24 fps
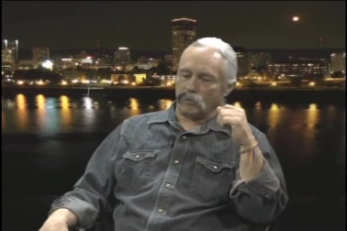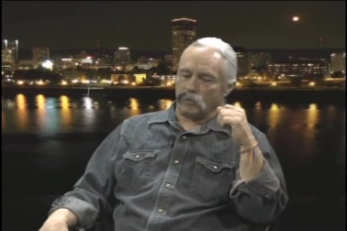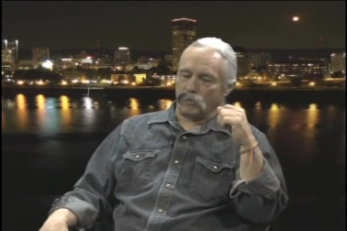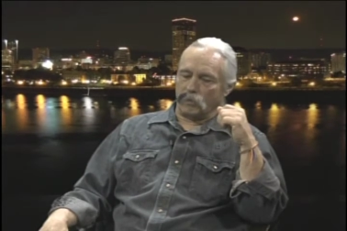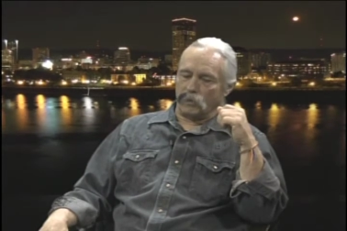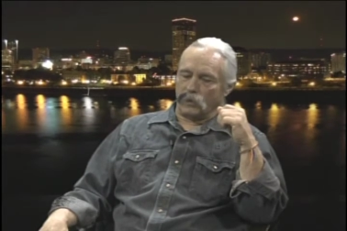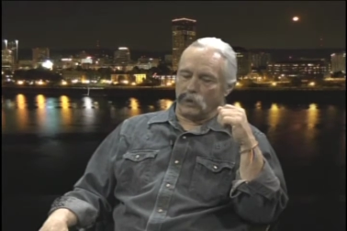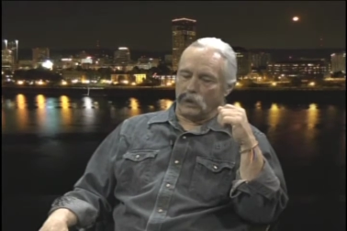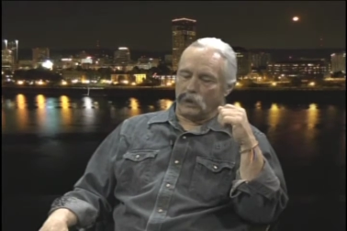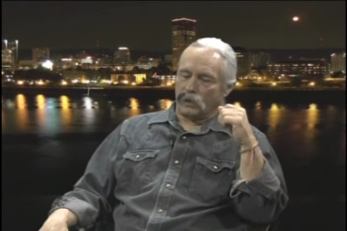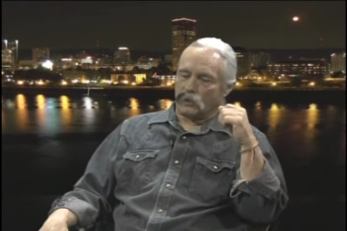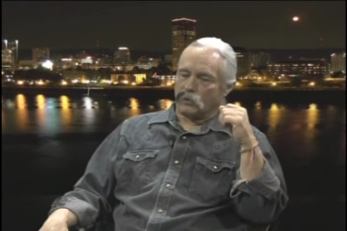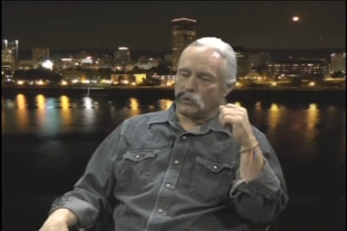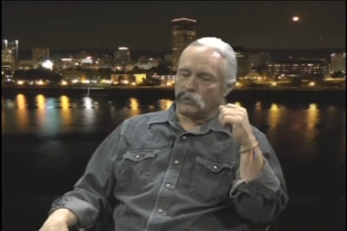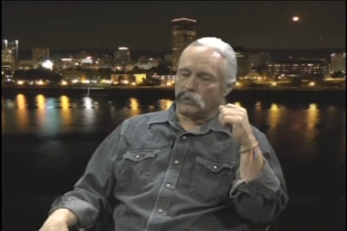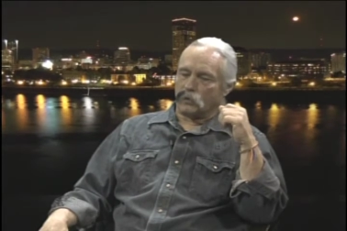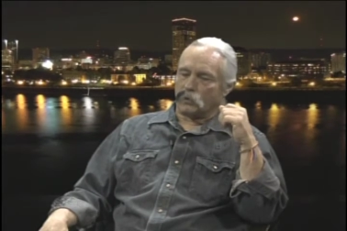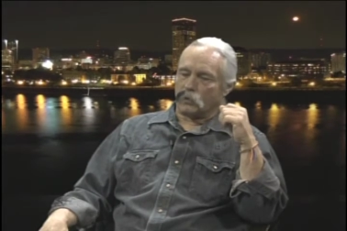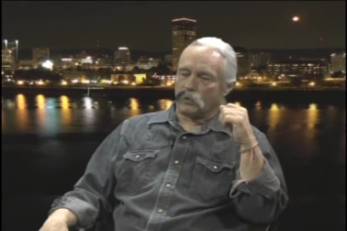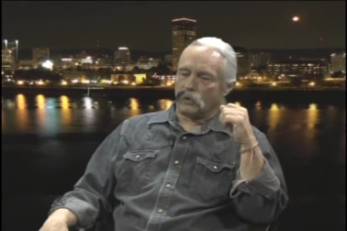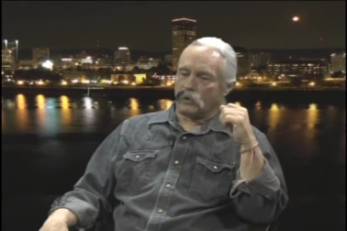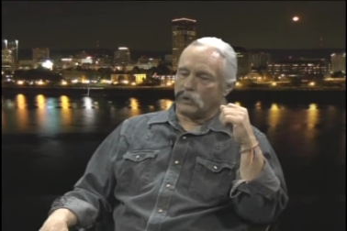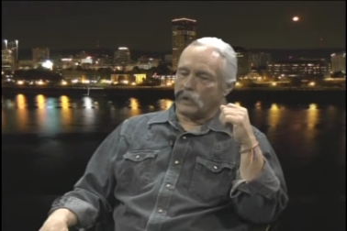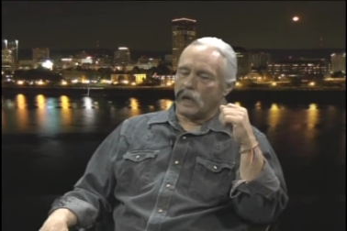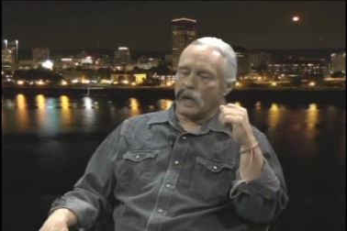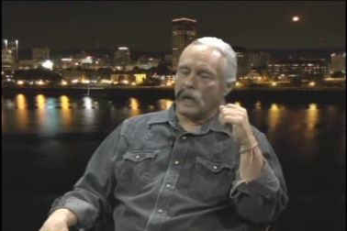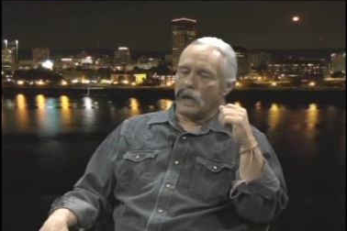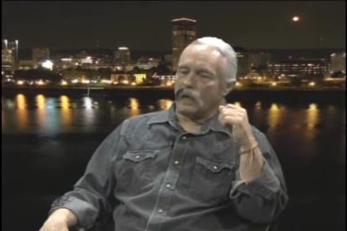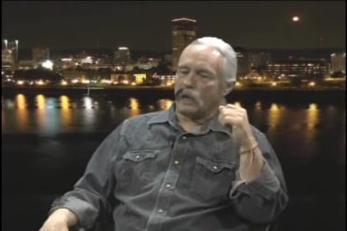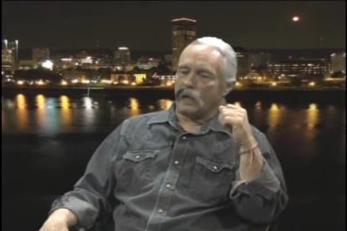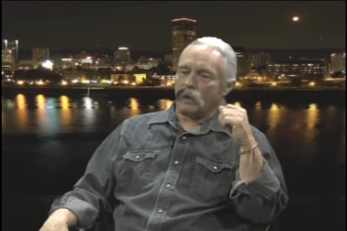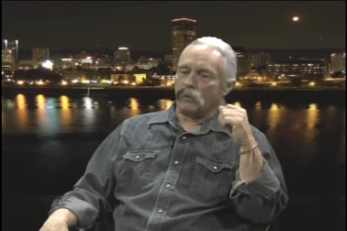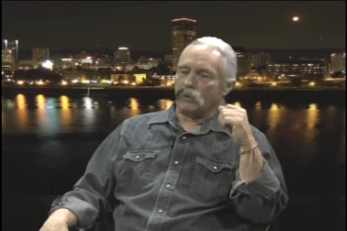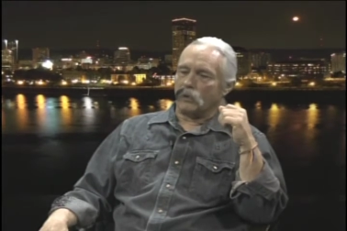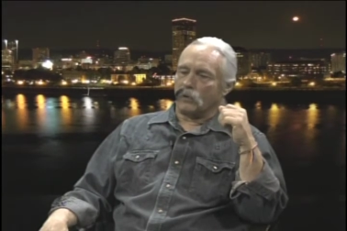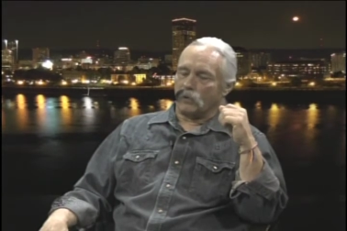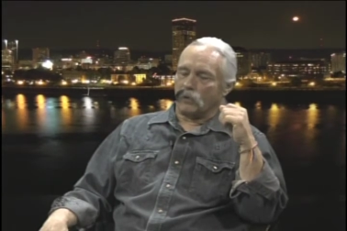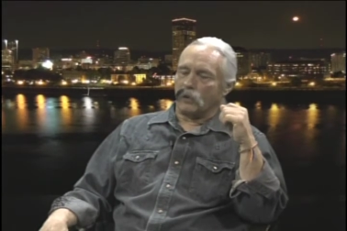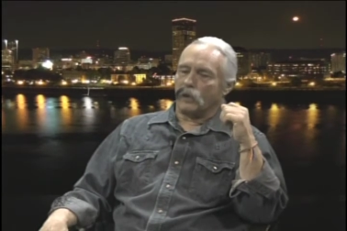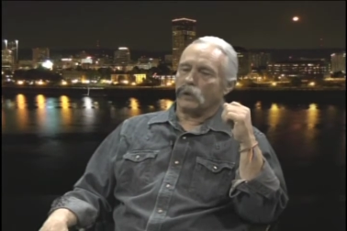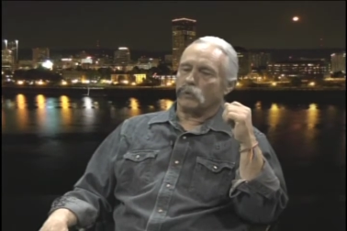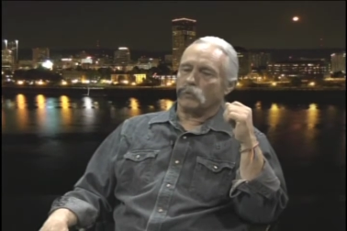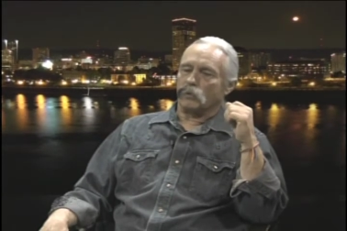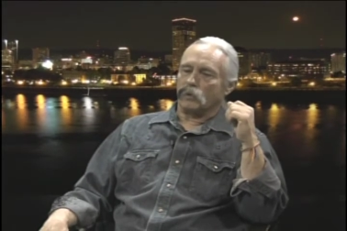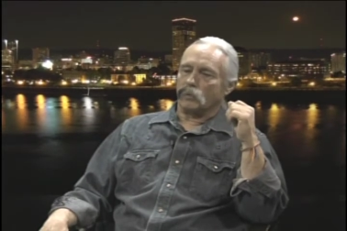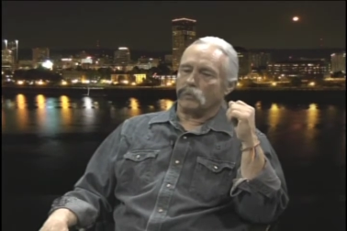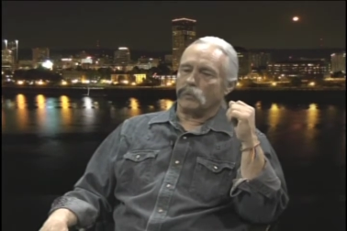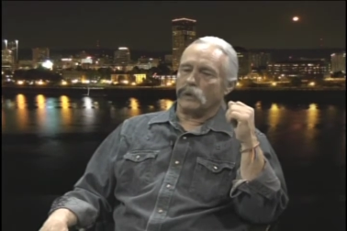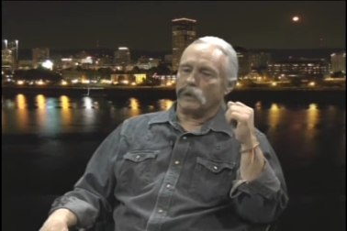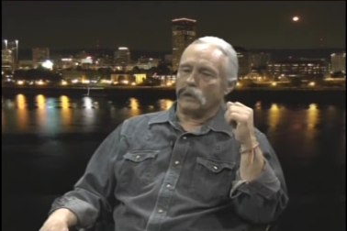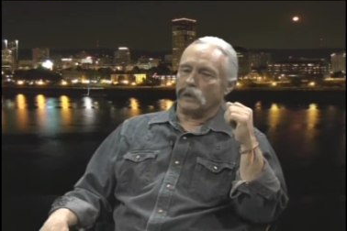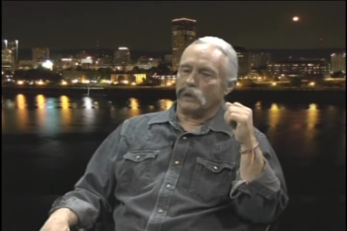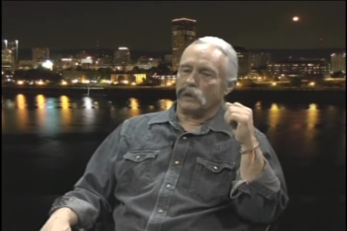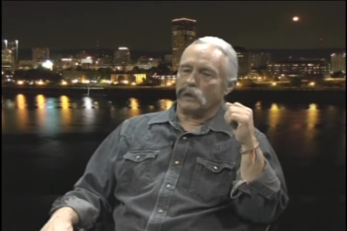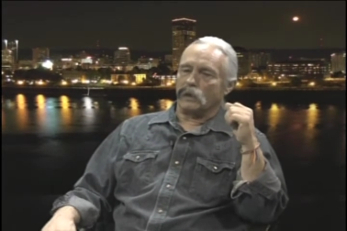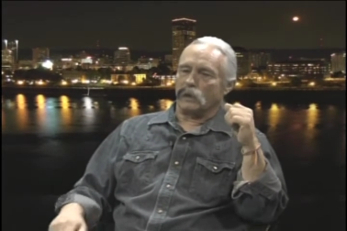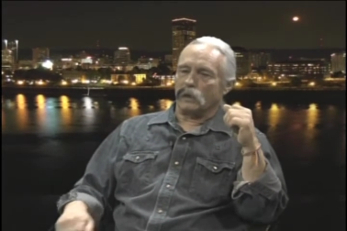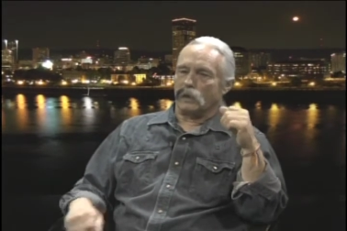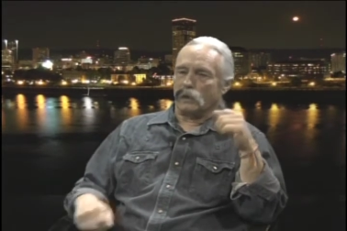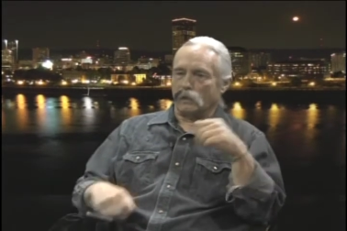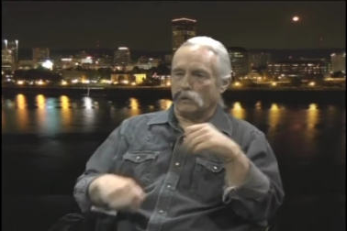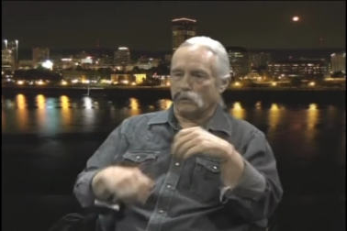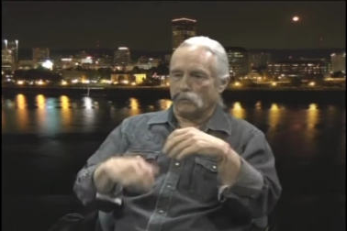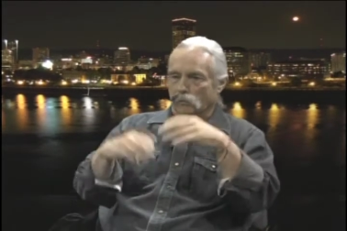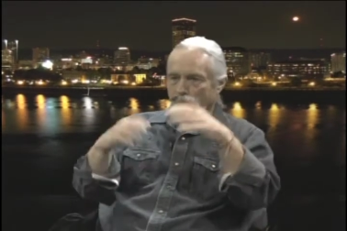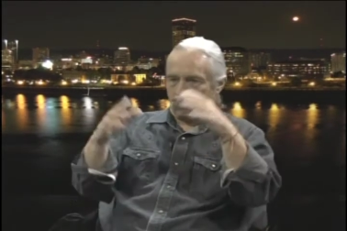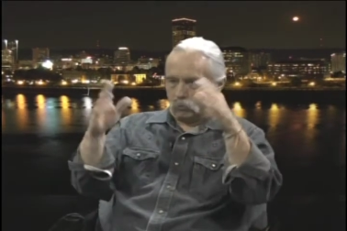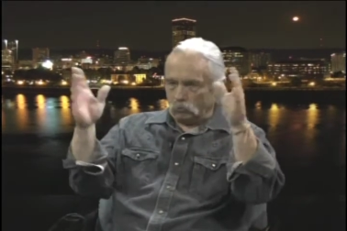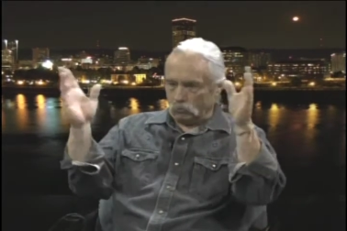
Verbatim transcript: the issues with that I would think would be, uh,